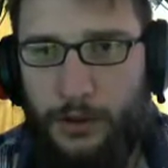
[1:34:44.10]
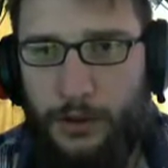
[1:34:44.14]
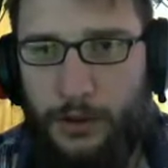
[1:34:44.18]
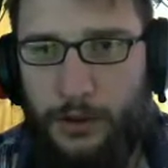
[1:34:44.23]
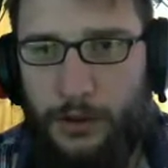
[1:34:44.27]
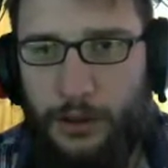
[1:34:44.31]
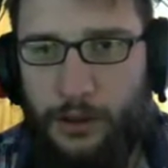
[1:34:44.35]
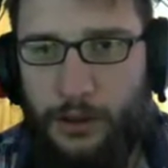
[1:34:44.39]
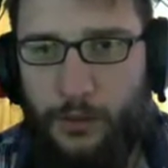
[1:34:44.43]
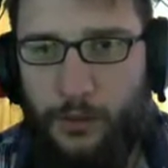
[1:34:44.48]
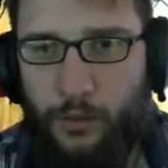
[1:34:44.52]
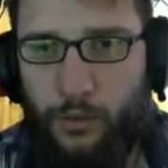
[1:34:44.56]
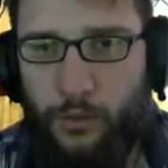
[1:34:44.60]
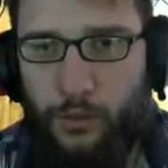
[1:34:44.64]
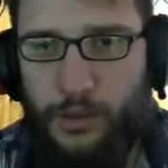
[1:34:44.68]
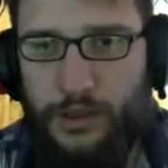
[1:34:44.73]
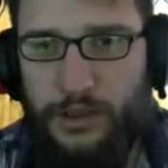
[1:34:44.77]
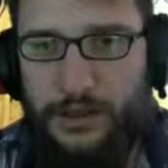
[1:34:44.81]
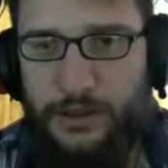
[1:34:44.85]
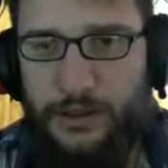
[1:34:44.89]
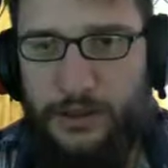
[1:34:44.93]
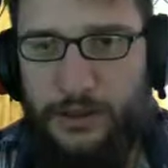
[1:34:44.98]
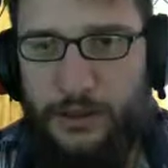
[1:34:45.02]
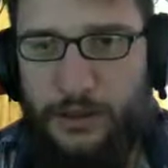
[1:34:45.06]
Hey,
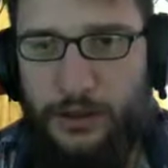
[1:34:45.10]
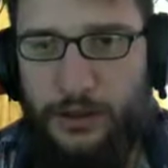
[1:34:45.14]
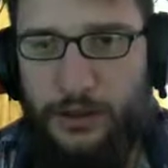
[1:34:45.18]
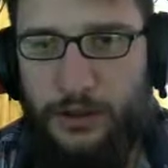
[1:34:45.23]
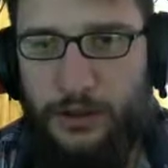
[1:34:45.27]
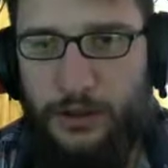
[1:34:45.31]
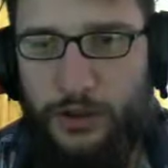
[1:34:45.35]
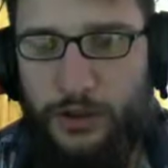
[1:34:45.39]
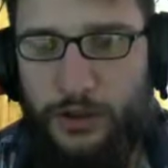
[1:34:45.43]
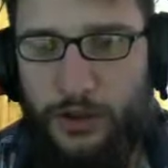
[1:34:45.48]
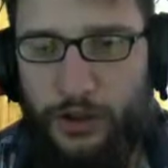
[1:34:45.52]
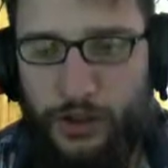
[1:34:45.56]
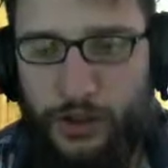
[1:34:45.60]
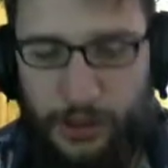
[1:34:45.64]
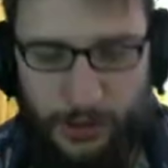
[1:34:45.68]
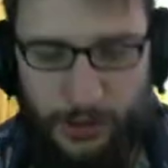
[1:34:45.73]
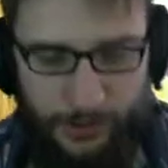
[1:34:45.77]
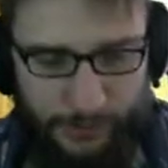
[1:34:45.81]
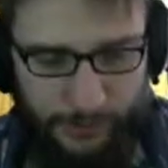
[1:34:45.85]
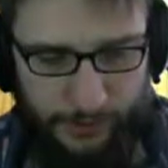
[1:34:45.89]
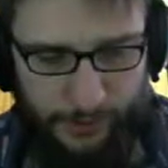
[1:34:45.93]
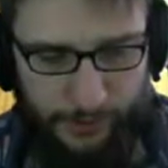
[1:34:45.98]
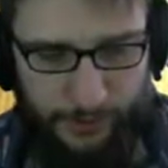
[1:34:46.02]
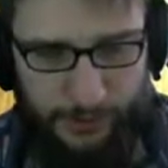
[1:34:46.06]
what's the
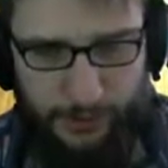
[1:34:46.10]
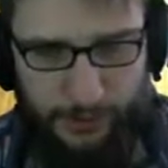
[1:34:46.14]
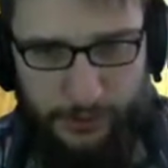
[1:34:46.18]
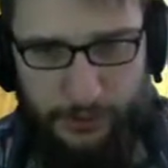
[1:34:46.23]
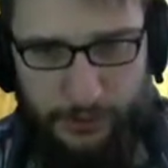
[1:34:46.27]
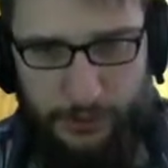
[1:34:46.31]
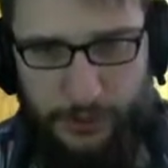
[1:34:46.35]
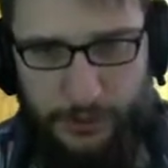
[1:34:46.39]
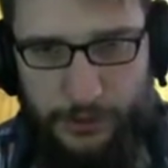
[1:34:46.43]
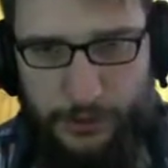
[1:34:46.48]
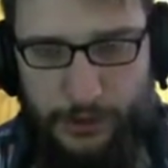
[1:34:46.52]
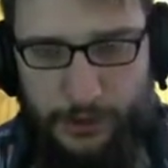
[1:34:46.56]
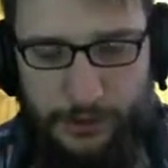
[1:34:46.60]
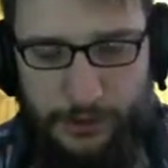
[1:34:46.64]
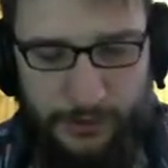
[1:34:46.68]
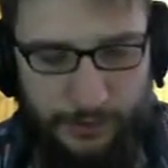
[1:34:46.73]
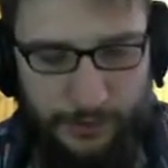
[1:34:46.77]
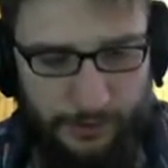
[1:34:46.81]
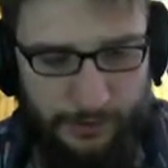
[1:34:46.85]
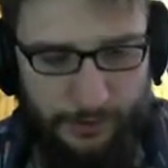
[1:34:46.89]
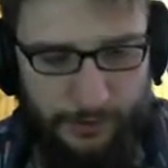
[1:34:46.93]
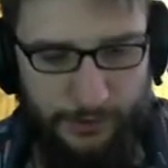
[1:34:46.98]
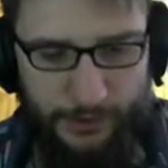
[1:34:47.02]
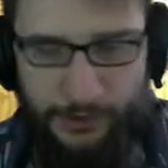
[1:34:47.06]
chest? Let's
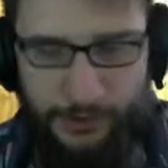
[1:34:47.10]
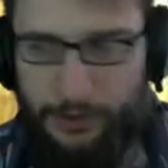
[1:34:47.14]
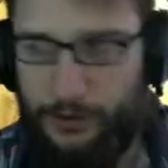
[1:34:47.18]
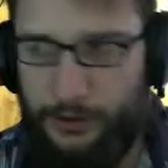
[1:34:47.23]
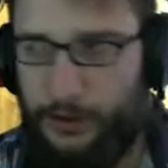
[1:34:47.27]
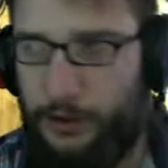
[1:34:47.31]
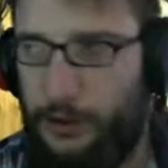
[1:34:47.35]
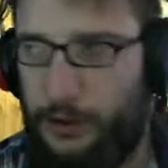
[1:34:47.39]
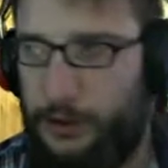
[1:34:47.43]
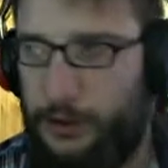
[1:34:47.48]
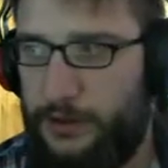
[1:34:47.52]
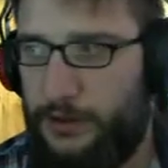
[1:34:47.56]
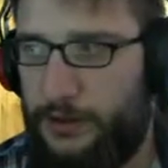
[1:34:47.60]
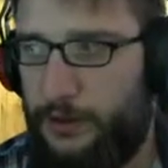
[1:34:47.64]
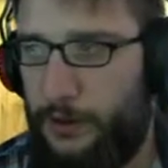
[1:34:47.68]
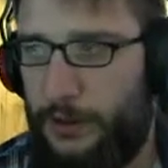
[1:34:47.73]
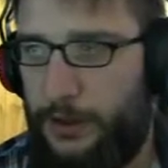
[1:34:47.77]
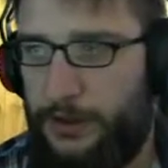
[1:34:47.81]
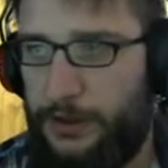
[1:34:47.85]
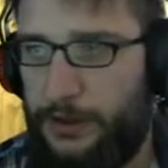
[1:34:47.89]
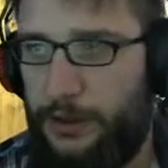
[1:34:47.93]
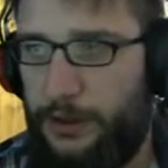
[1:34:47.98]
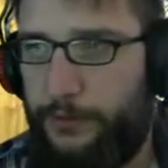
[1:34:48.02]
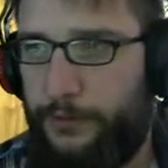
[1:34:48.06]
see. Let's quick
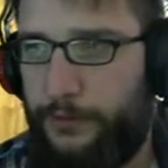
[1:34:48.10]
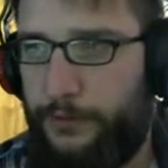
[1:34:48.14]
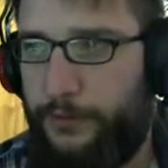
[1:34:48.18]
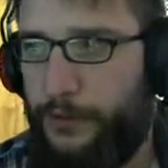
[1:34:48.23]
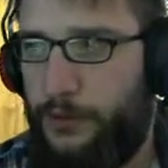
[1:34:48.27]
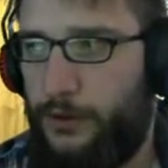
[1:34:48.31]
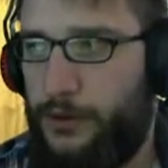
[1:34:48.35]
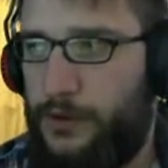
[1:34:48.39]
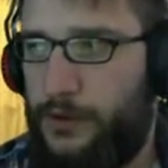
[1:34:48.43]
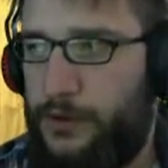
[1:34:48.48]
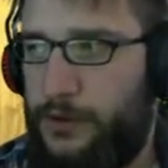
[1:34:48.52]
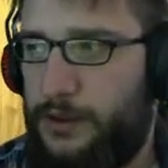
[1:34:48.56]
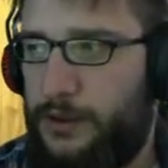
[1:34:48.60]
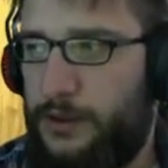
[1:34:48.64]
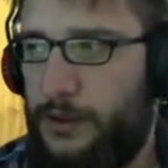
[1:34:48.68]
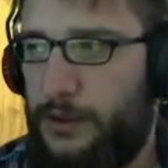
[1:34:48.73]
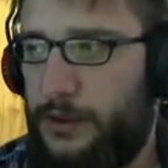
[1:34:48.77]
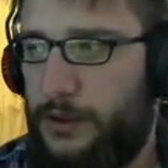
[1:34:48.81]
save first.